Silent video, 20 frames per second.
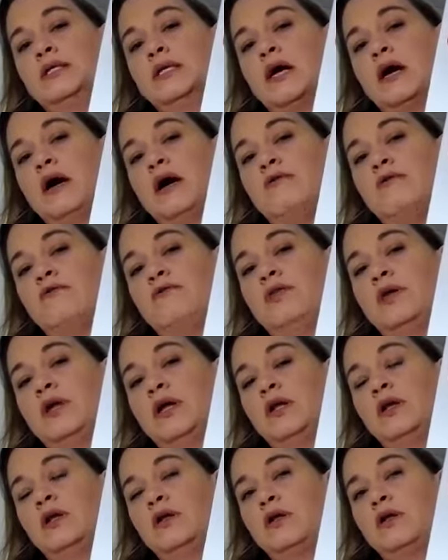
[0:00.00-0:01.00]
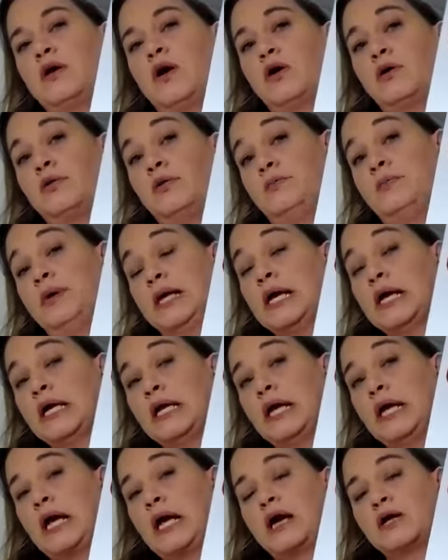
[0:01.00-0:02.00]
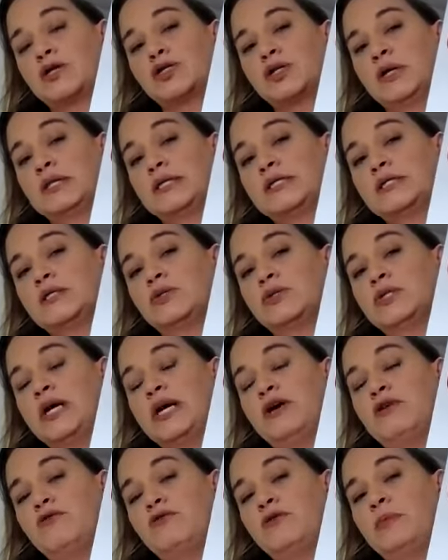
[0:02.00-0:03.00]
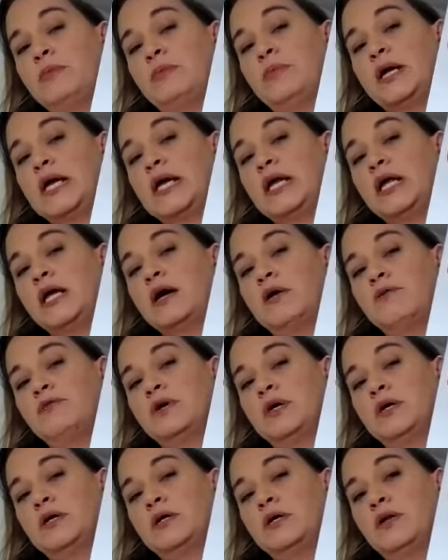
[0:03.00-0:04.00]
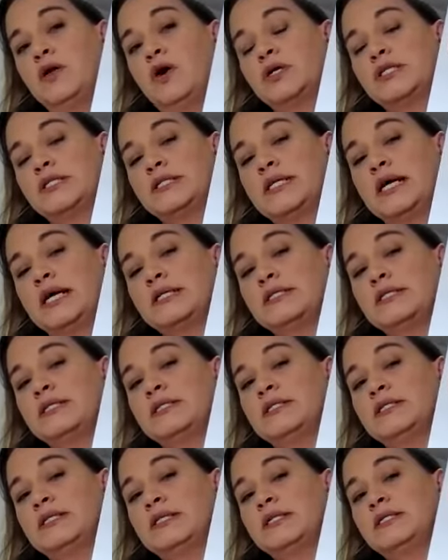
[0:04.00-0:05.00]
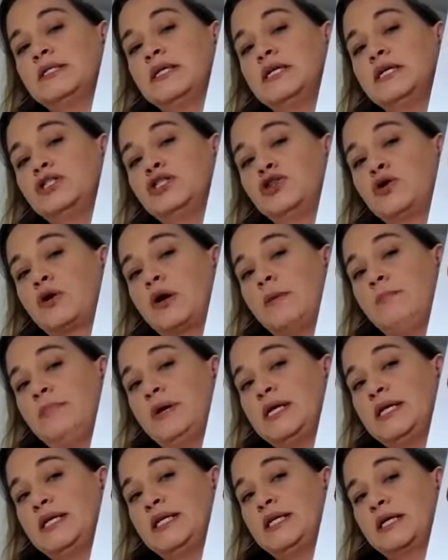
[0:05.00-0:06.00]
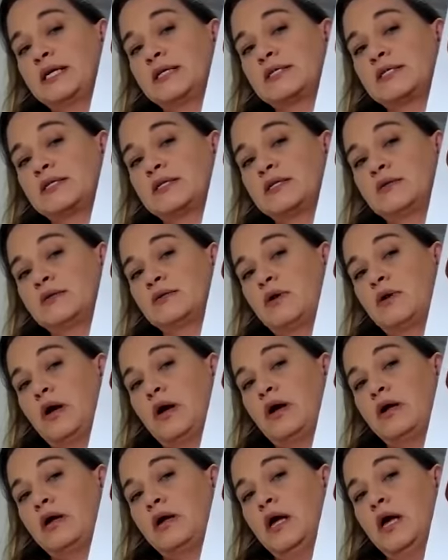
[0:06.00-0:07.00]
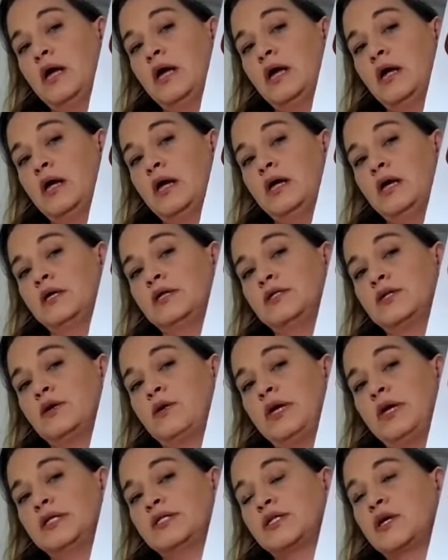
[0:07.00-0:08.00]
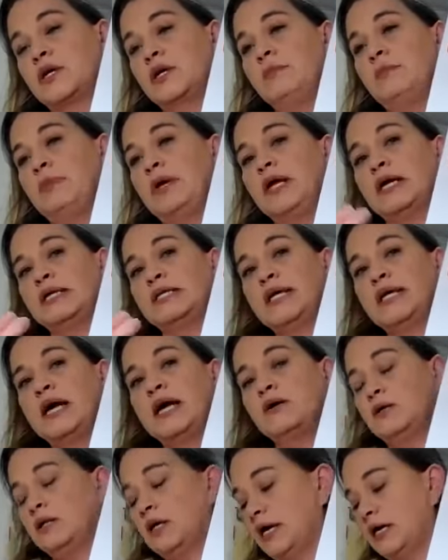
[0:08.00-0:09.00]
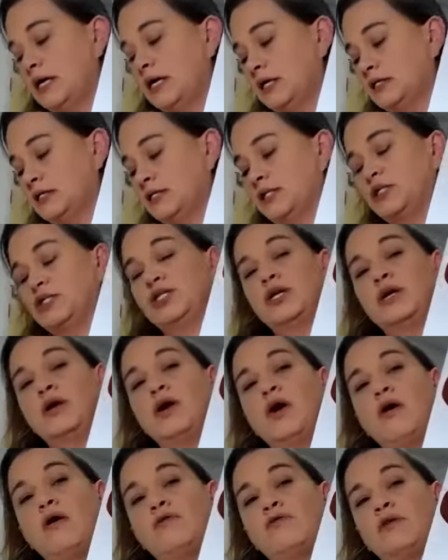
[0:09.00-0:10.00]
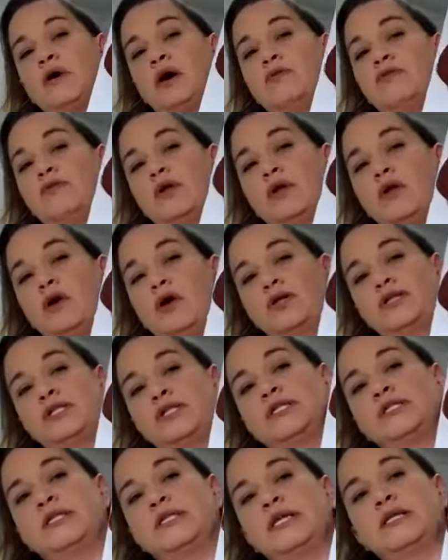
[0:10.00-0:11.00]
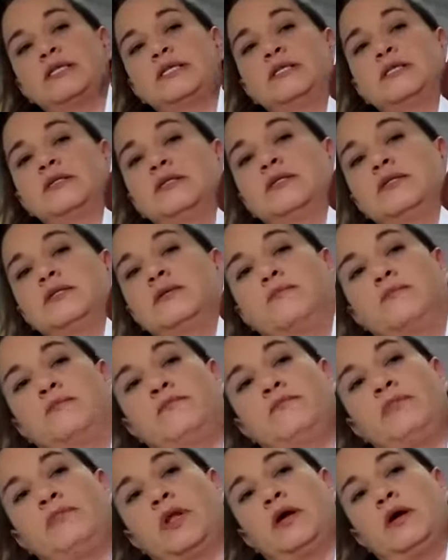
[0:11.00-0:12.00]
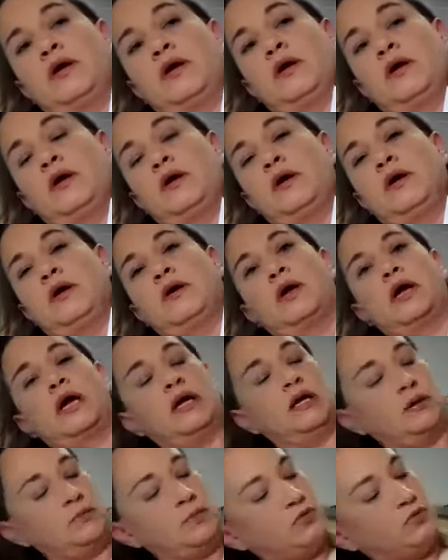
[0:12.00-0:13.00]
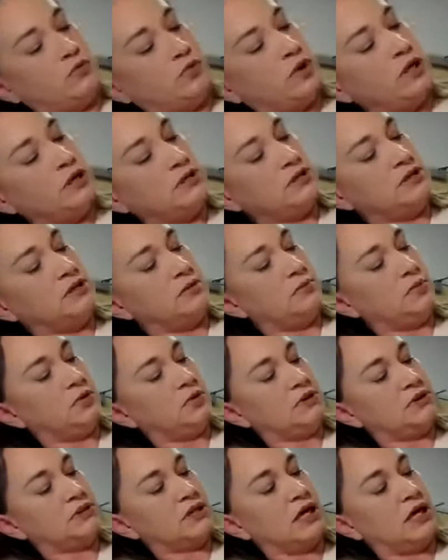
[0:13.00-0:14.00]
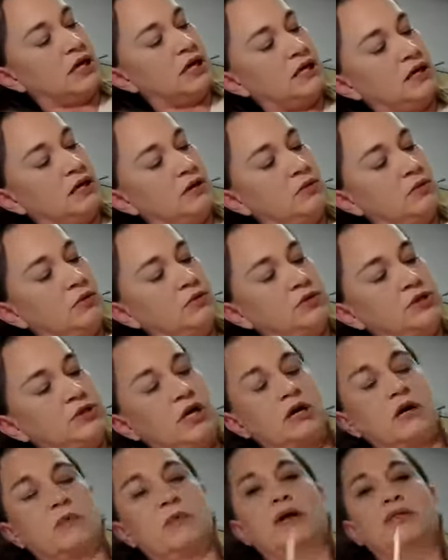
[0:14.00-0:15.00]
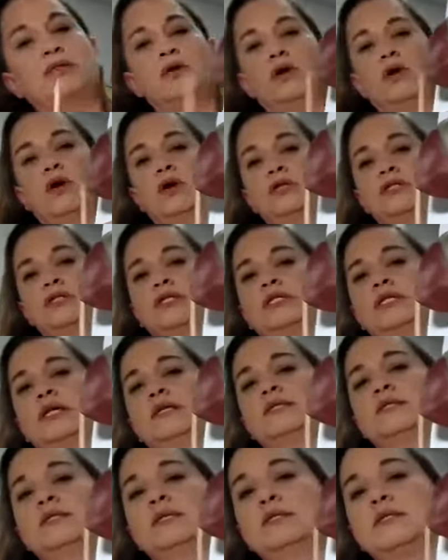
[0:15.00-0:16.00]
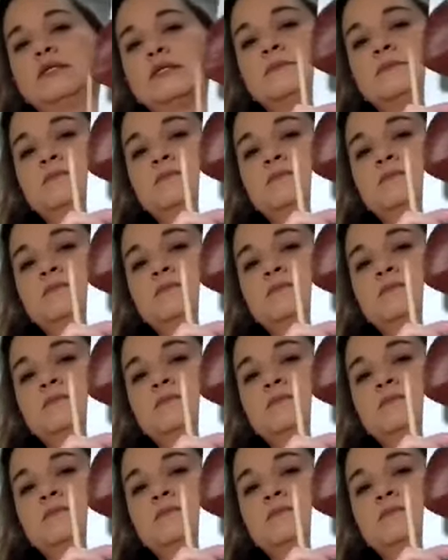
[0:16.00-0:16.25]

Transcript: of the beginning, actually, this little tail from the beginning of the large intestines, this is your appendix. Okay. So it's going to be a tail-like extension off of the large intestines. Okay, let me reassemble this guy and we will talk about the large intestines.